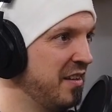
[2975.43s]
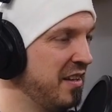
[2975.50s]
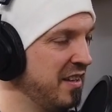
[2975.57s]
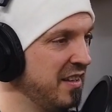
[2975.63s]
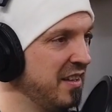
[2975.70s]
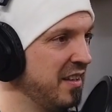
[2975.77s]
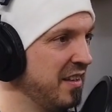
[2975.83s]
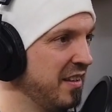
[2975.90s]
I
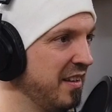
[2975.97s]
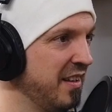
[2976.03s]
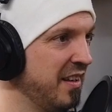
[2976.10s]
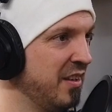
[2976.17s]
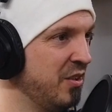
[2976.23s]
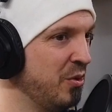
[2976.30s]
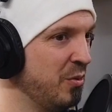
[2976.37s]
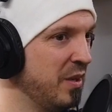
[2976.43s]

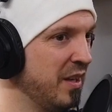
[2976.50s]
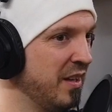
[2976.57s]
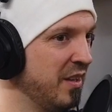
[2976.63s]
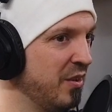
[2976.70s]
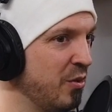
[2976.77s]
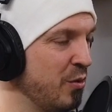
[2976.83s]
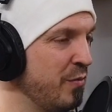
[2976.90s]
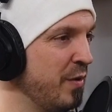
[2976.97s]

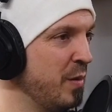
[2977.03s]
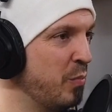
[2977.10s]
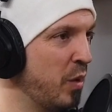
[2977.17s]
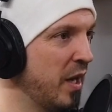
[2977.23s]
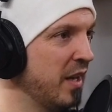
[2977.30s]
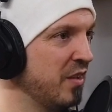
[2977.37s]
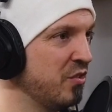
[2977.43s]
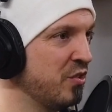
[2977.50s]
doing goofy
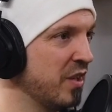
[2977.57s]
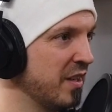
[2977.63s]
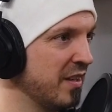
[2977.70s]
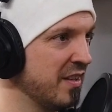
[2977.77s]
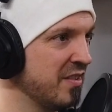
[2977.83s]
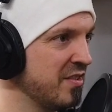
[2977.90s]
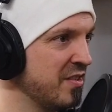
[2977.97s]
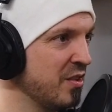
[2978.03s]
prank
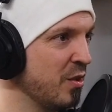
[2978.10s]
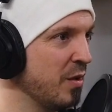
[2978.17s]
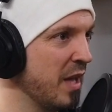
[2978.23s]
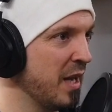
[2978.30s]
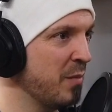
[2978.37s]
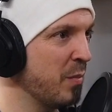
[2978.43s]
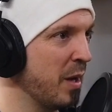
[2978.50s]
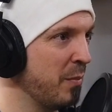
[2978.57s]
shit is
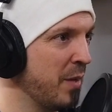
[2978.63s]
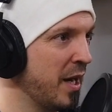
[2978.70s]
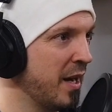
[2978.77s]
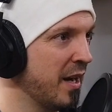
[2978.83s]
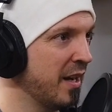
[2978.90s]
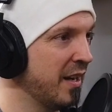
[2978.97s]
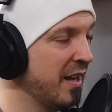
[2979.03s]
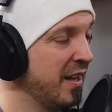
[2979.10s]
still like my
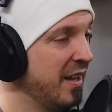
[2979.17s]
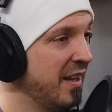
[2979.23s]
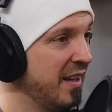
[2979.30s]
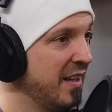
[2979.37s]
bag.